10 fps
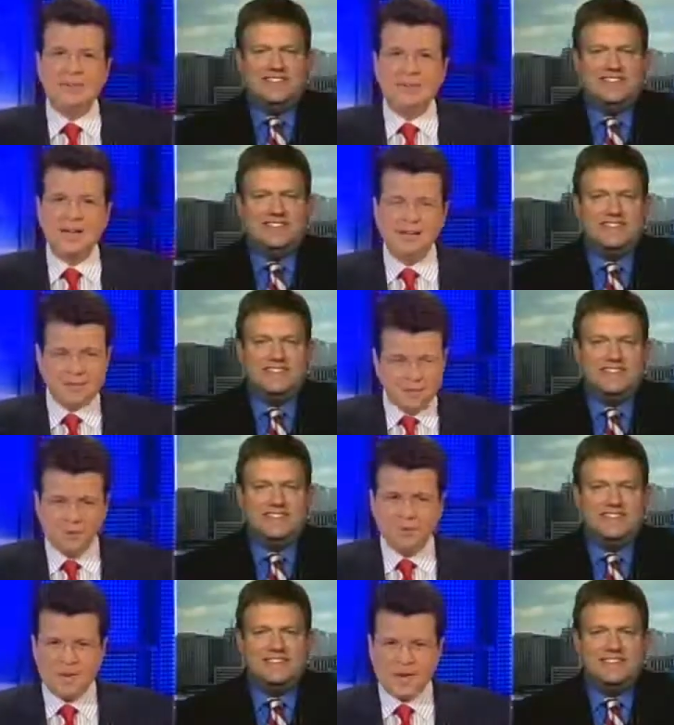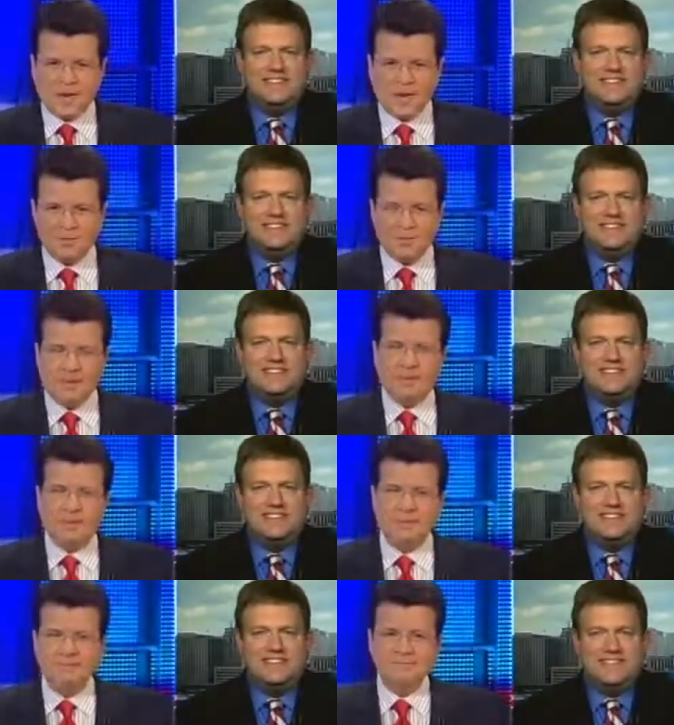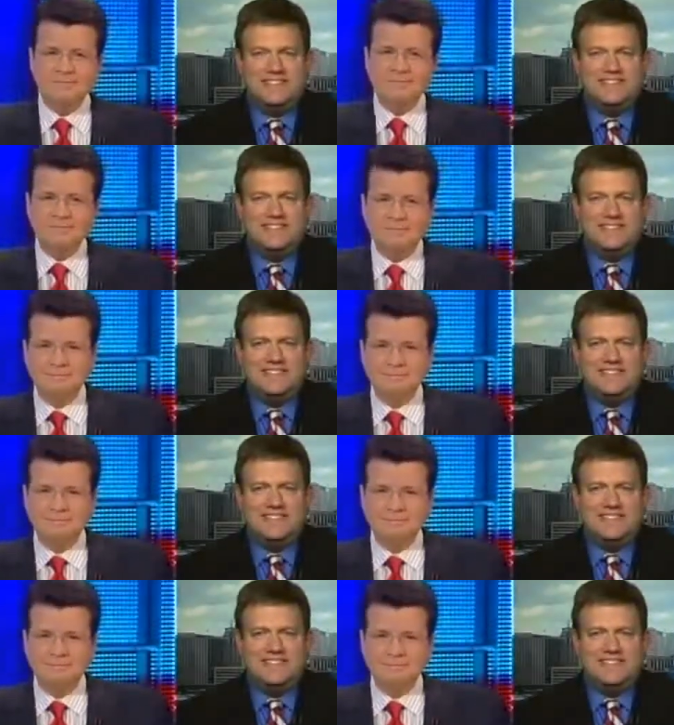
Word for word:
Speaker 1: Um, Frank, did you expect that from the president?